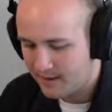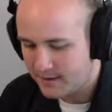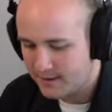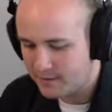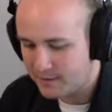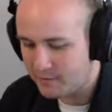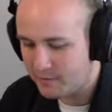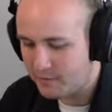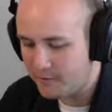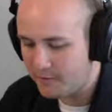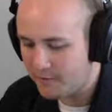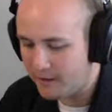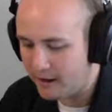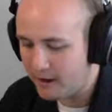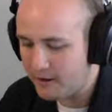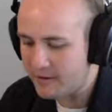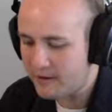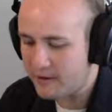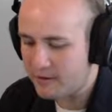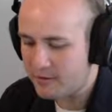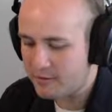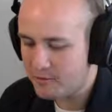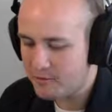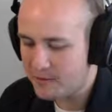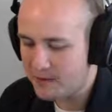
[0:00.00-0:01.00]
So if you follow
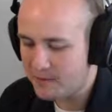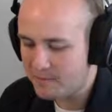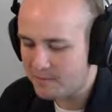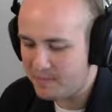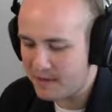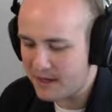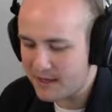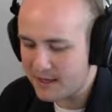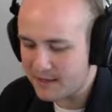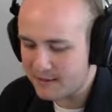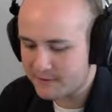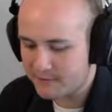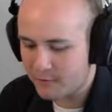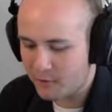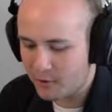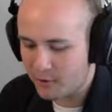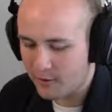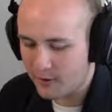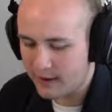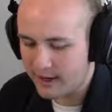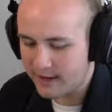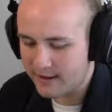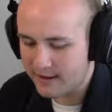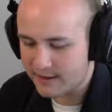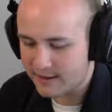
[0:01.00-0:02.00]
that through, then B is
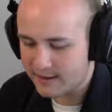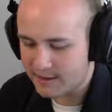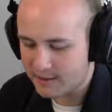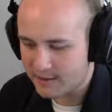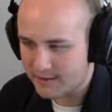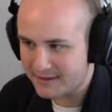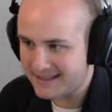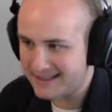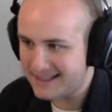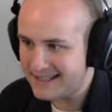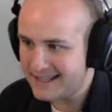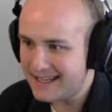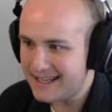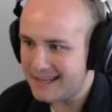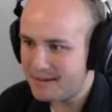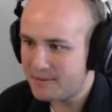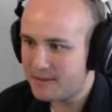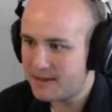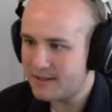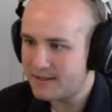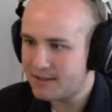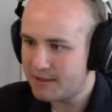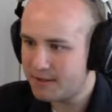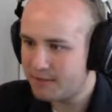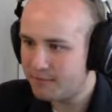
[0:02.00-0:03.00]
4, and then so is D,
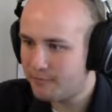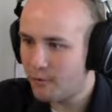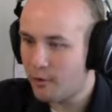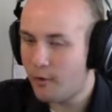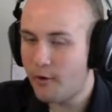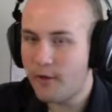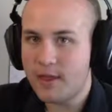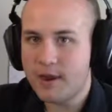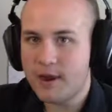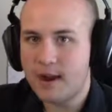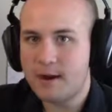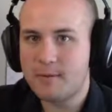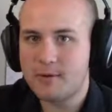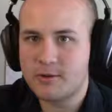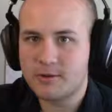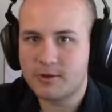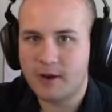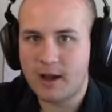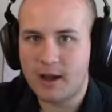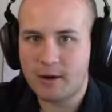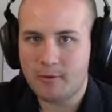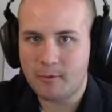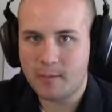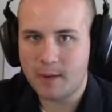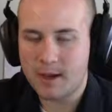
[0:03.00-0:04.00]
but it says 4 of the numbers are
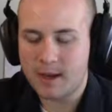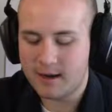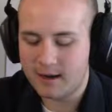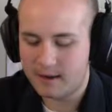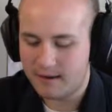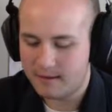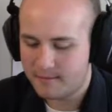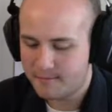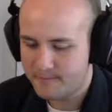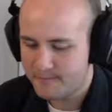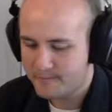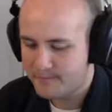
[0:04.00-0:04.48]
not repeated.